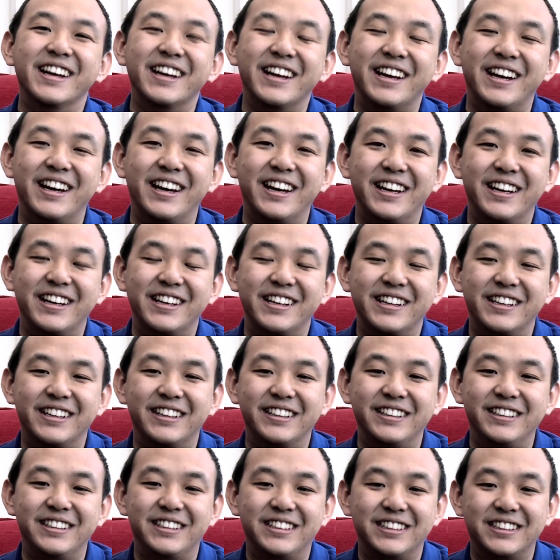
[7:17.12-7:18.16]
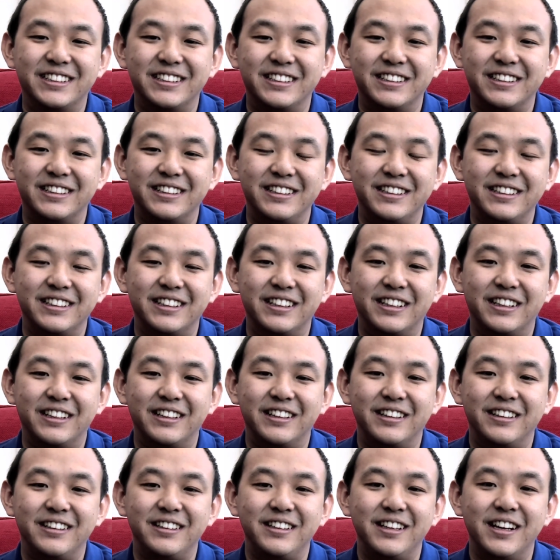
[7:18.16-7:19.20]
And
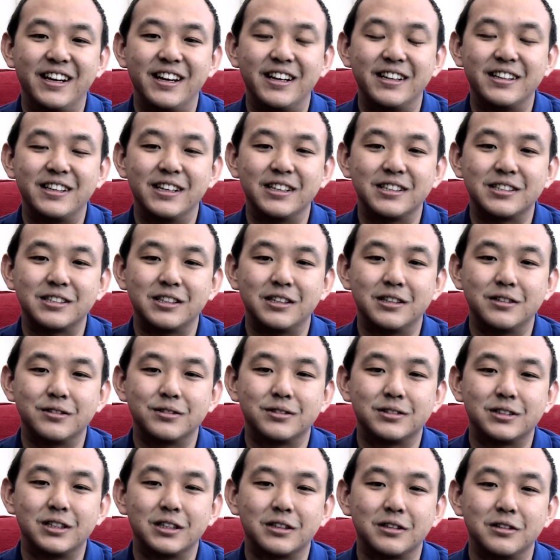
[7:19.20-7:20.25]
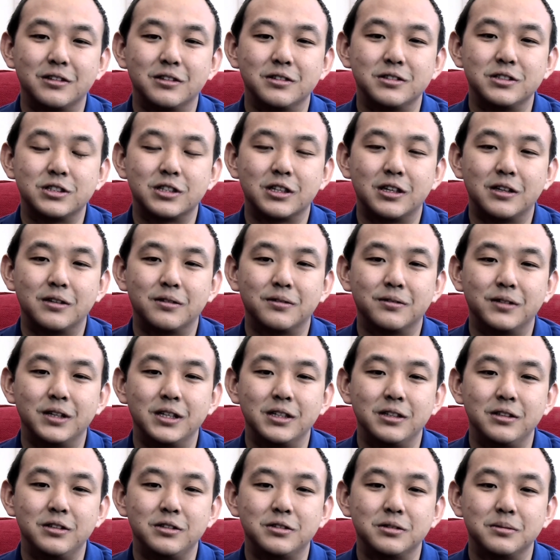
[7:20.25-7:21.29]
yeah, that sort of technology sort of went
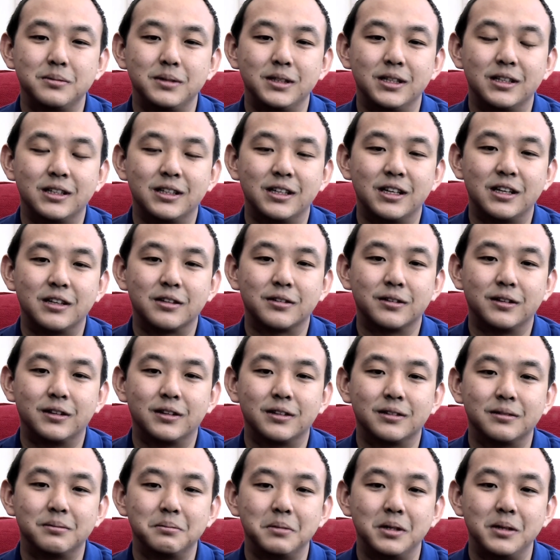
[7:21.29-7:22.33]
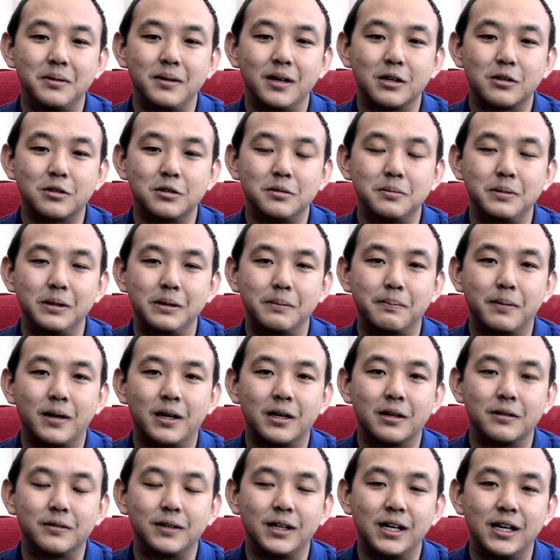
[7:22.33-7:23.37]
into me, and then I thought maybe I could be a part
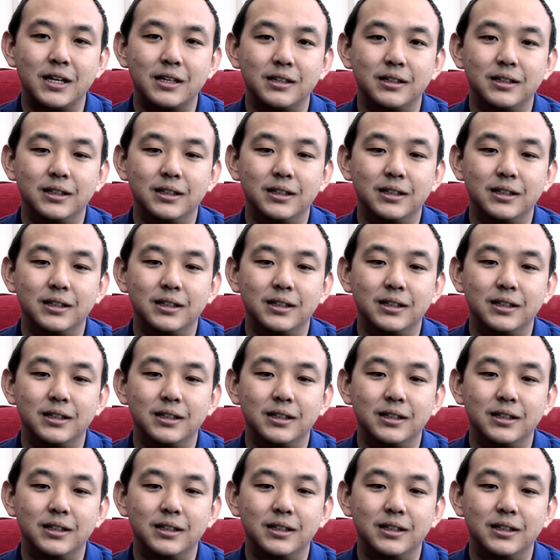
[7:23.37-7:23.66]
of that.